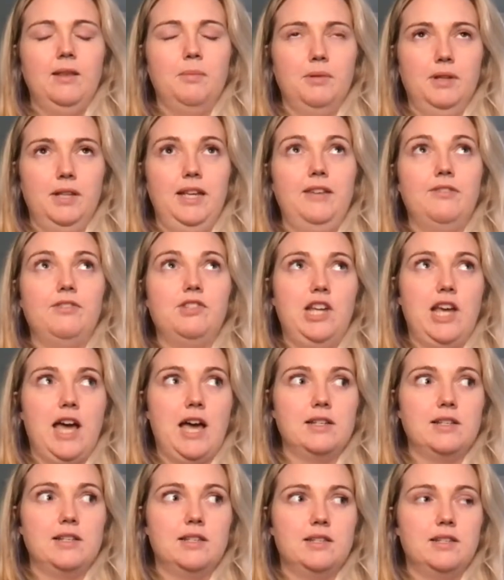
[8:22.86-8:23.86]
Beliefs,
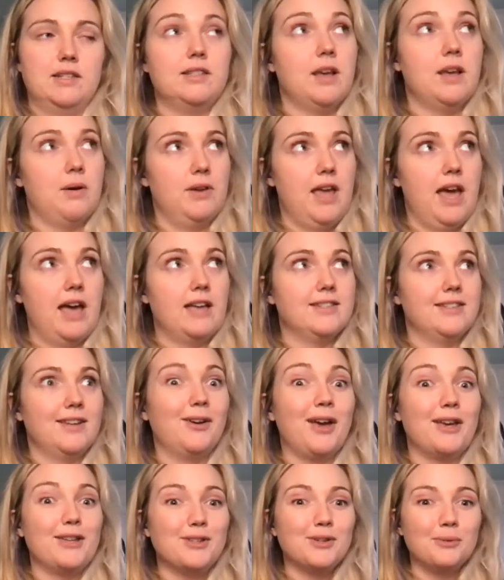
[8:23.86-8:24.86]
yes. Is that yes?
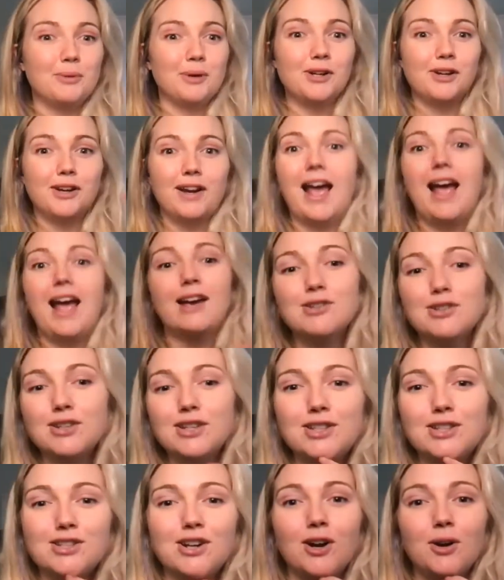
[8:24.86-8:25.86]
Okay, so we're going to
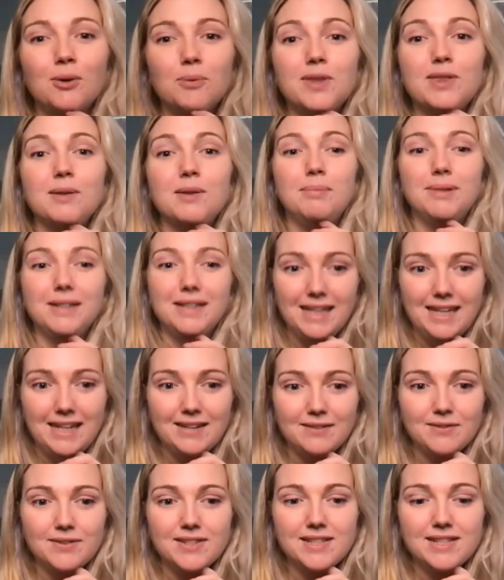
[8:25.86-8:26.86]
actually start with the
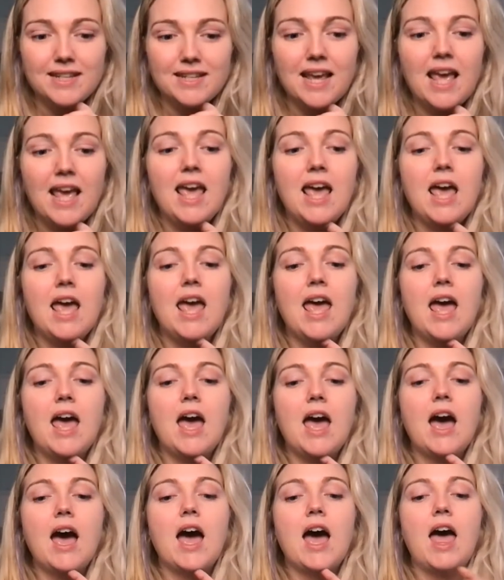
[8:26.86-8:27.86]
beliefs.
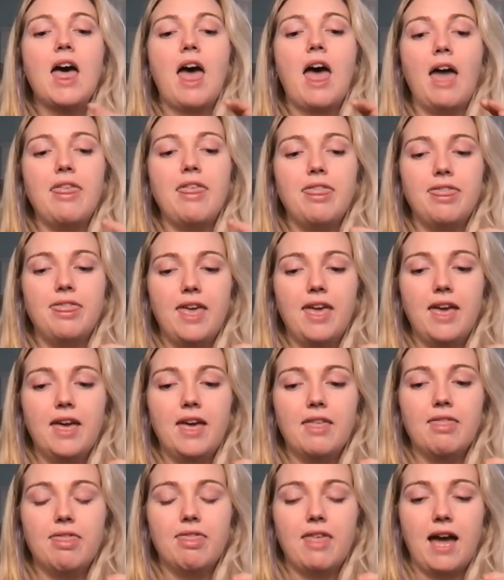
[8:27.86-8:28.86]
I
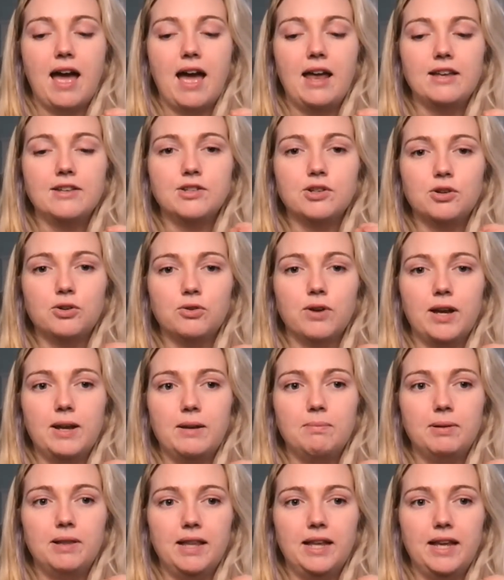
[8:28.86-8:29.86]
think that is a
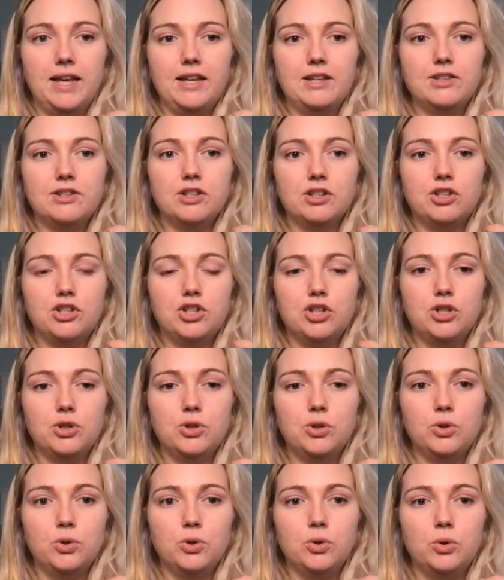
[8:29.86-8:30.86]
great place
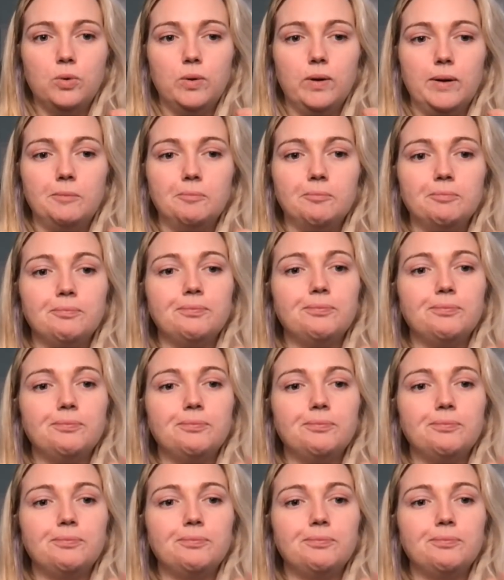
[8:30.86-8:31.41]
to